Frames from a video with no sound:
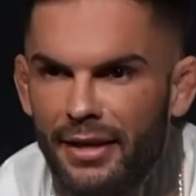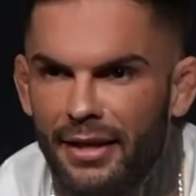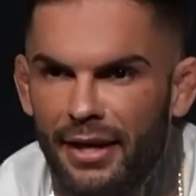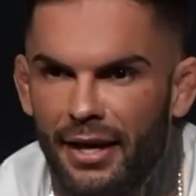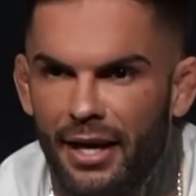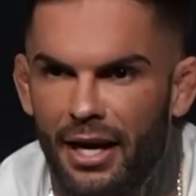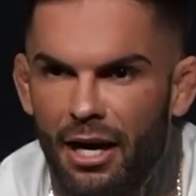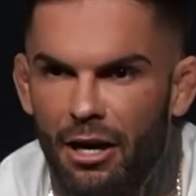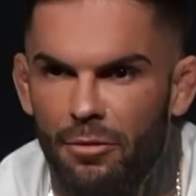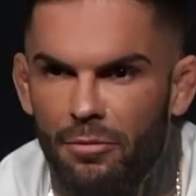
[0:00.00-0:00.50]

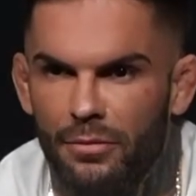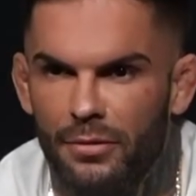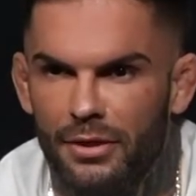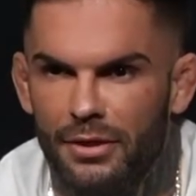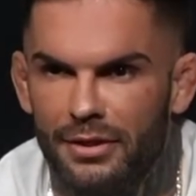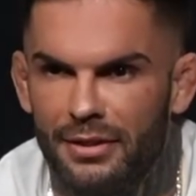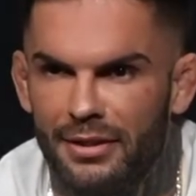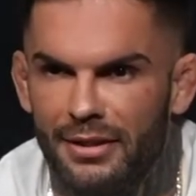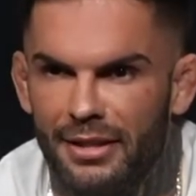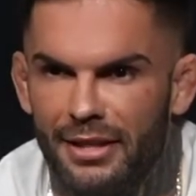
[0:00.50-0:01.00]

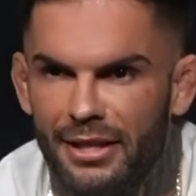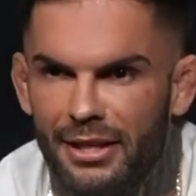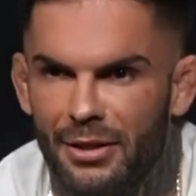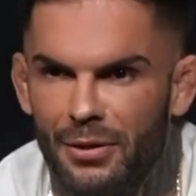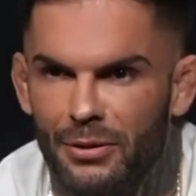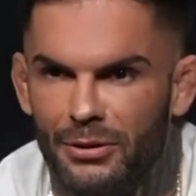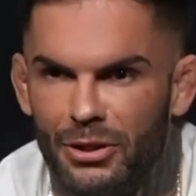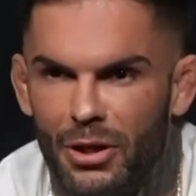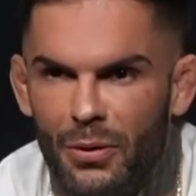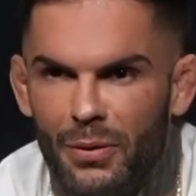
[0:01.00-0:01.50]
It
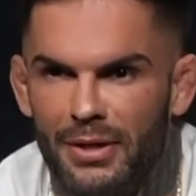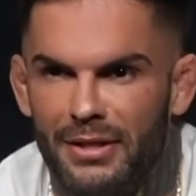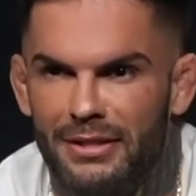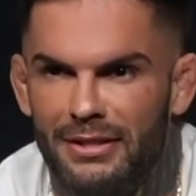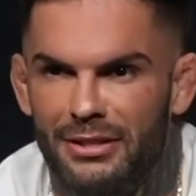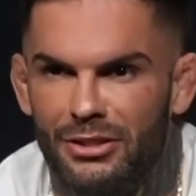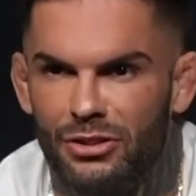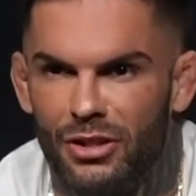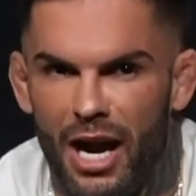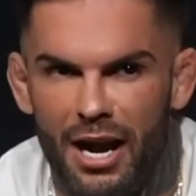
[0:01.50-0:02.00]
was
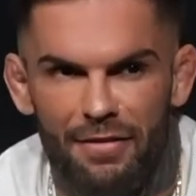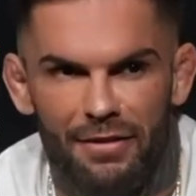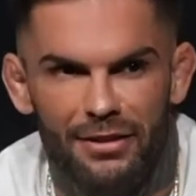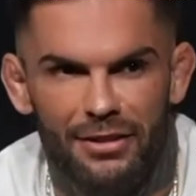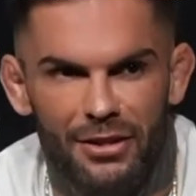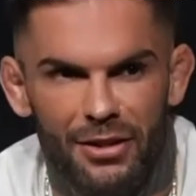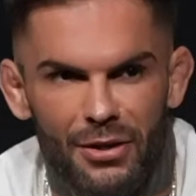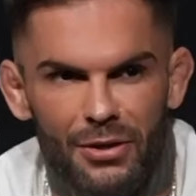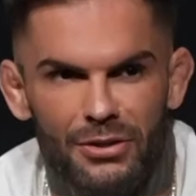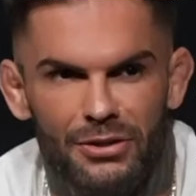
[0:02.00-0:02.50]
always driving
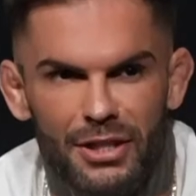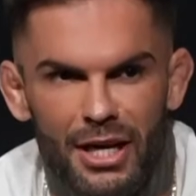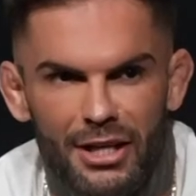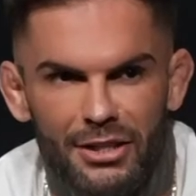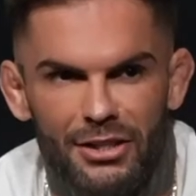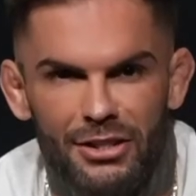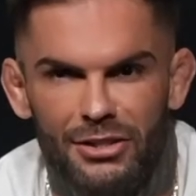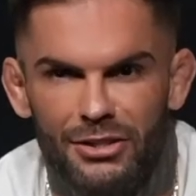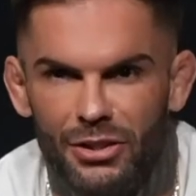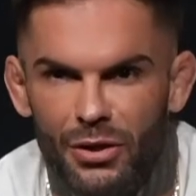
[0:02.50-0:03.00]
to those
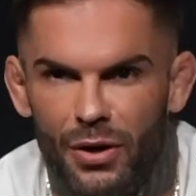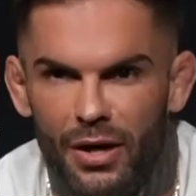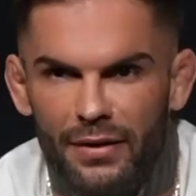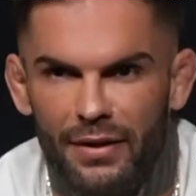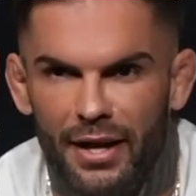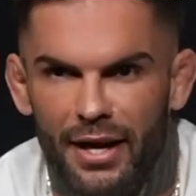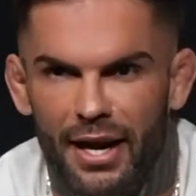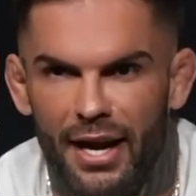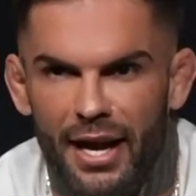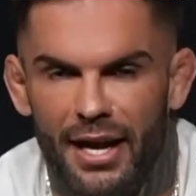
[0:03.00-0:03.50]
sessions, knowing
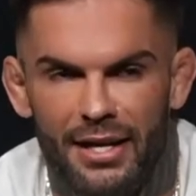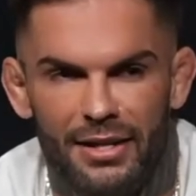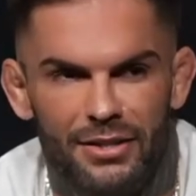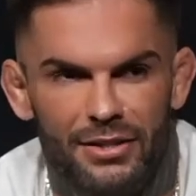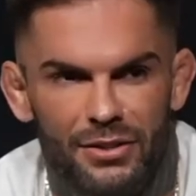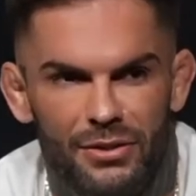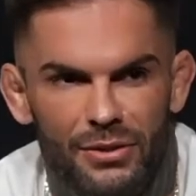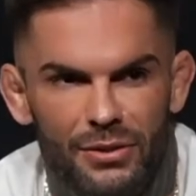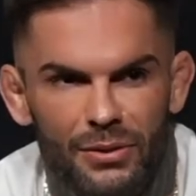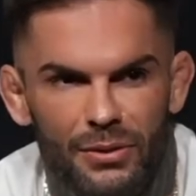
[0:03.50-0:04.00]
that I had
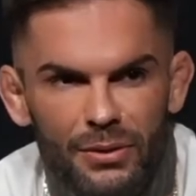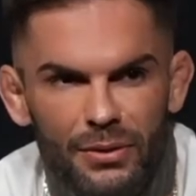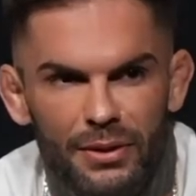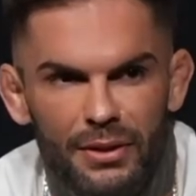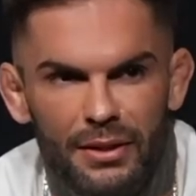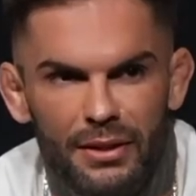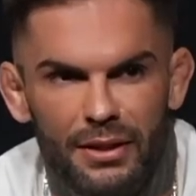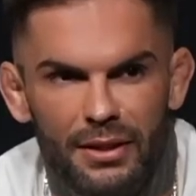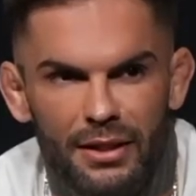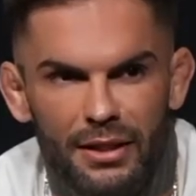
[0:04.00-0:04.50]
to,
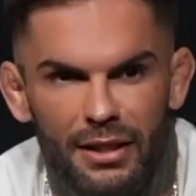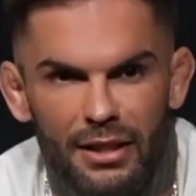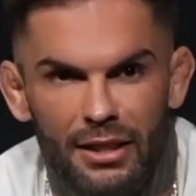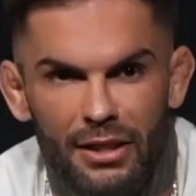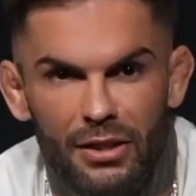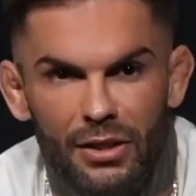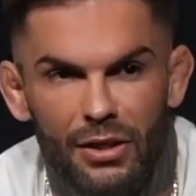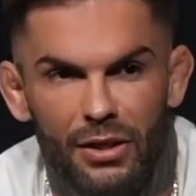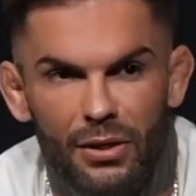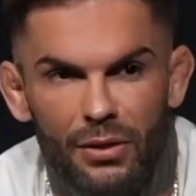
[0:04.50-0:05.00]
you
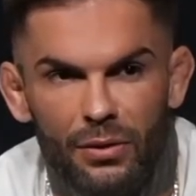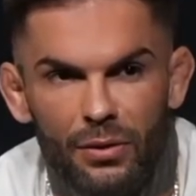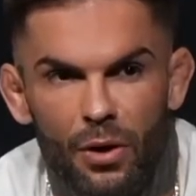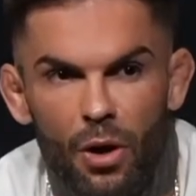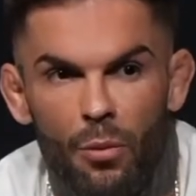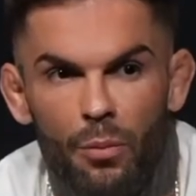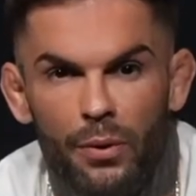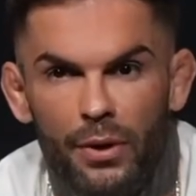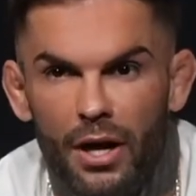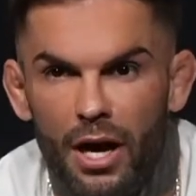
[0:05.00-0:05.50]
know,
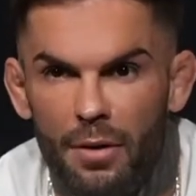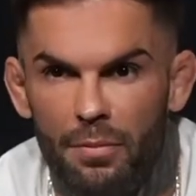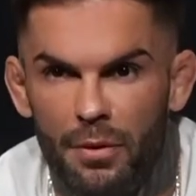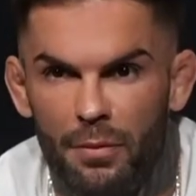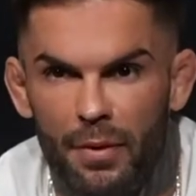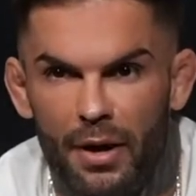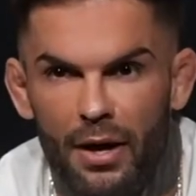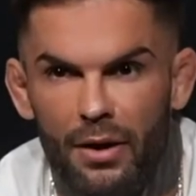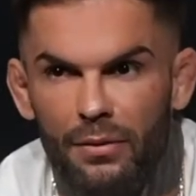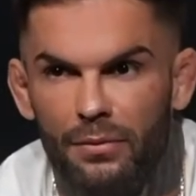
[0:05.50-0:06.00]
open up
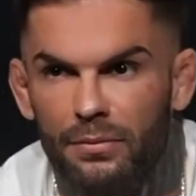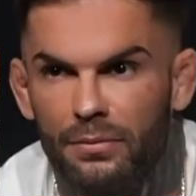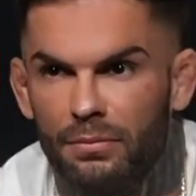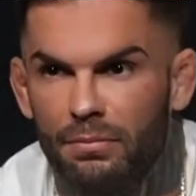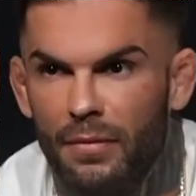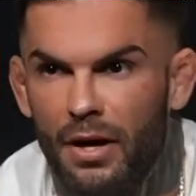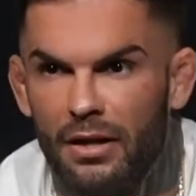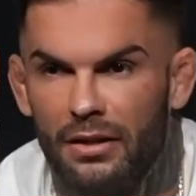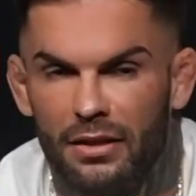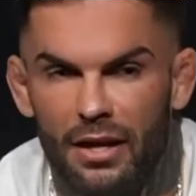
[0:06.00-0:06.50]
about
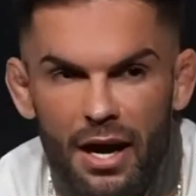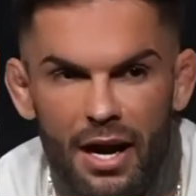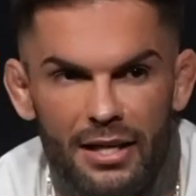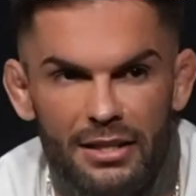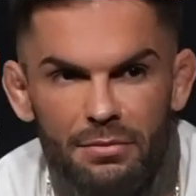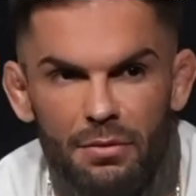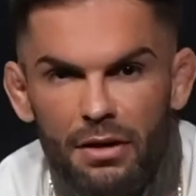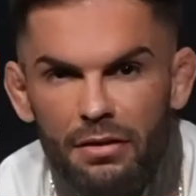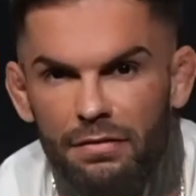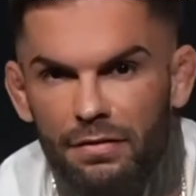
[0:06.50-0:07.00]
my thoughts,
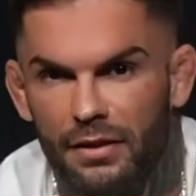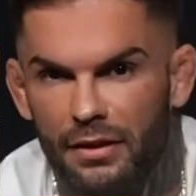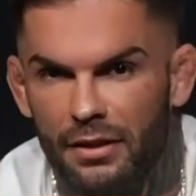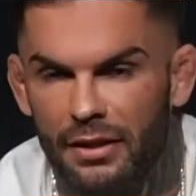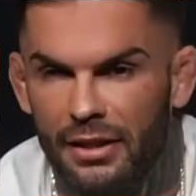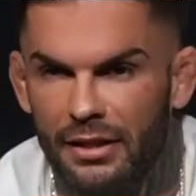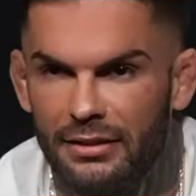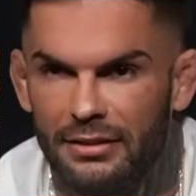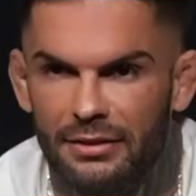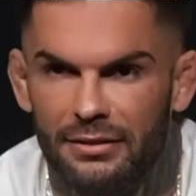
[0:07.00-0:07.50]
my
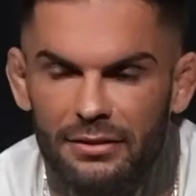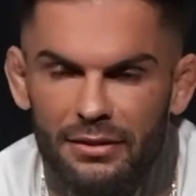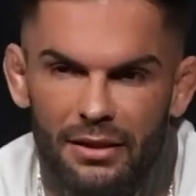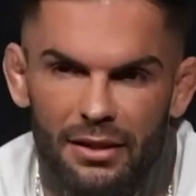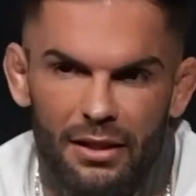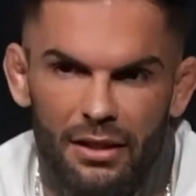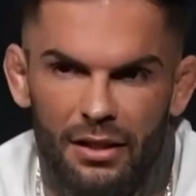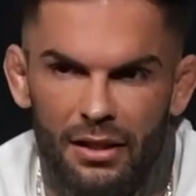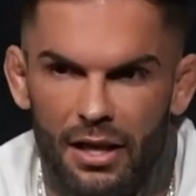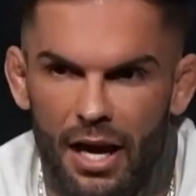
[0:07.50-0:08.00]
feelings, and
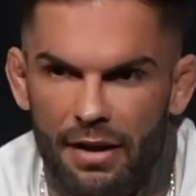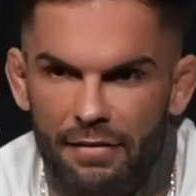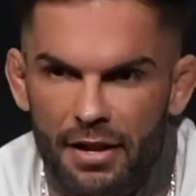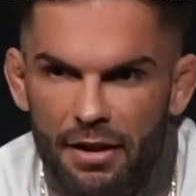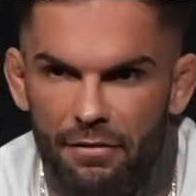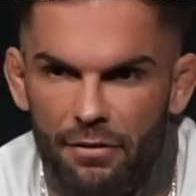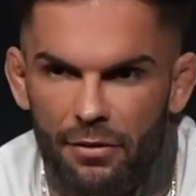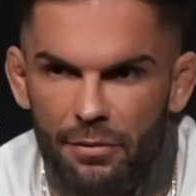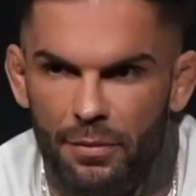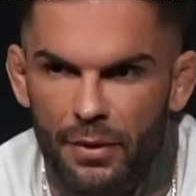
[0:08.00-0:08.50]
I've
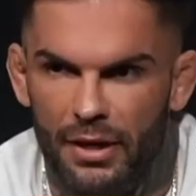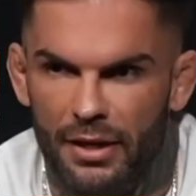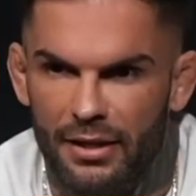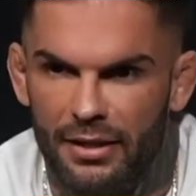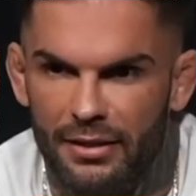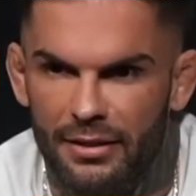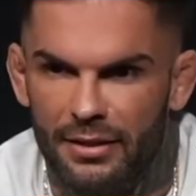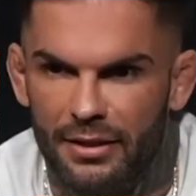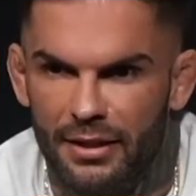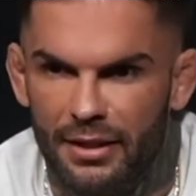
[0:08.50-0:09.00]
never
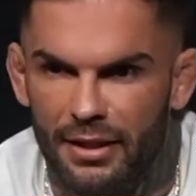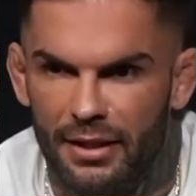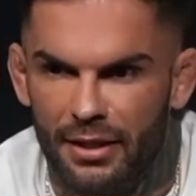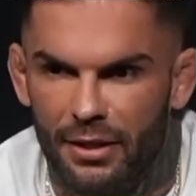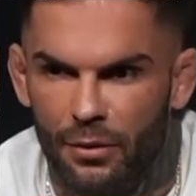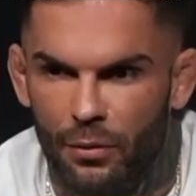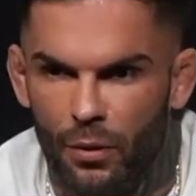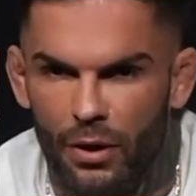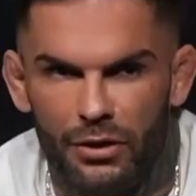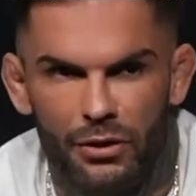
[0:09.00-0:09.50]
been
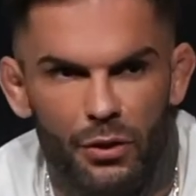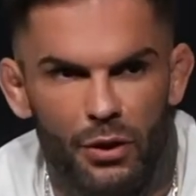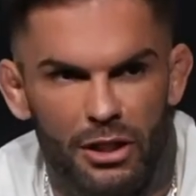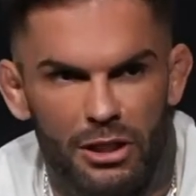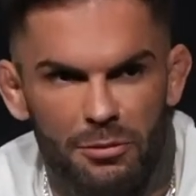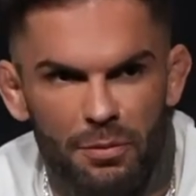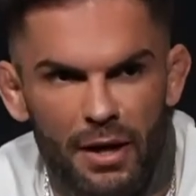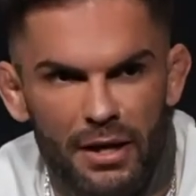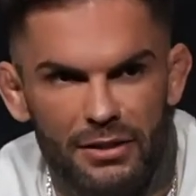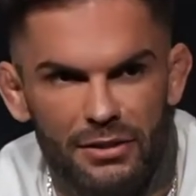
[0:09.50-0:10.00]
one to
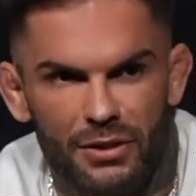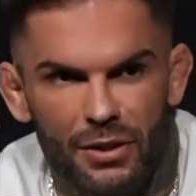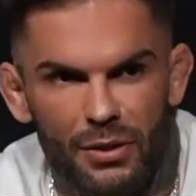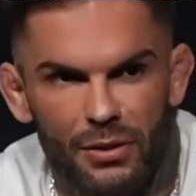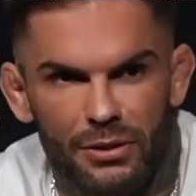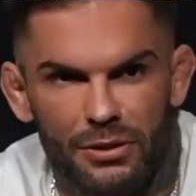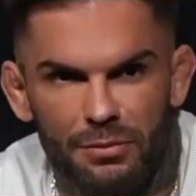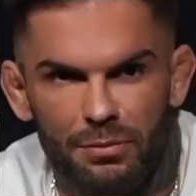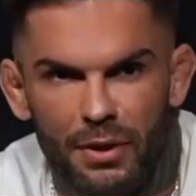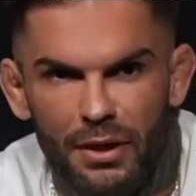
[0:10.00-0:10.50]
express
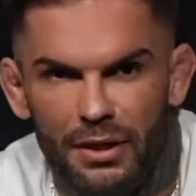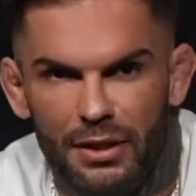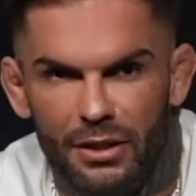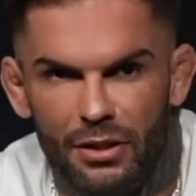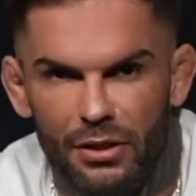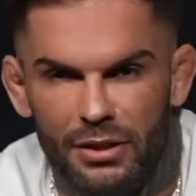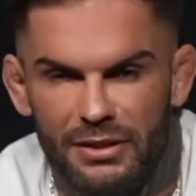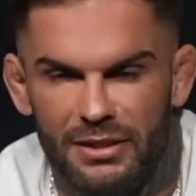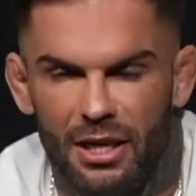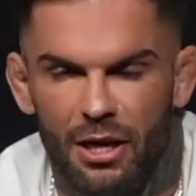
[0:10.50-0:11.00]
those. But, you know,
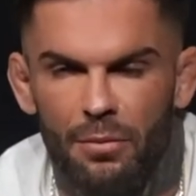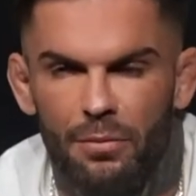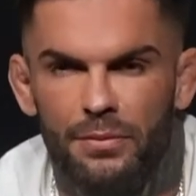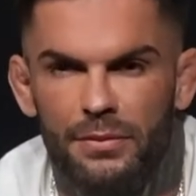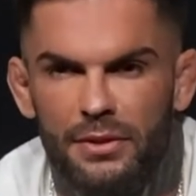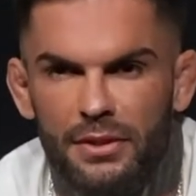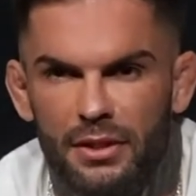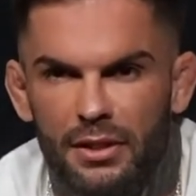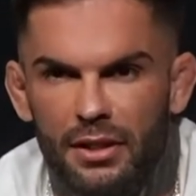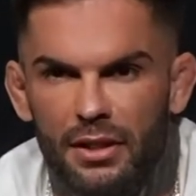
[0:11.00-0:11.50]
he's helped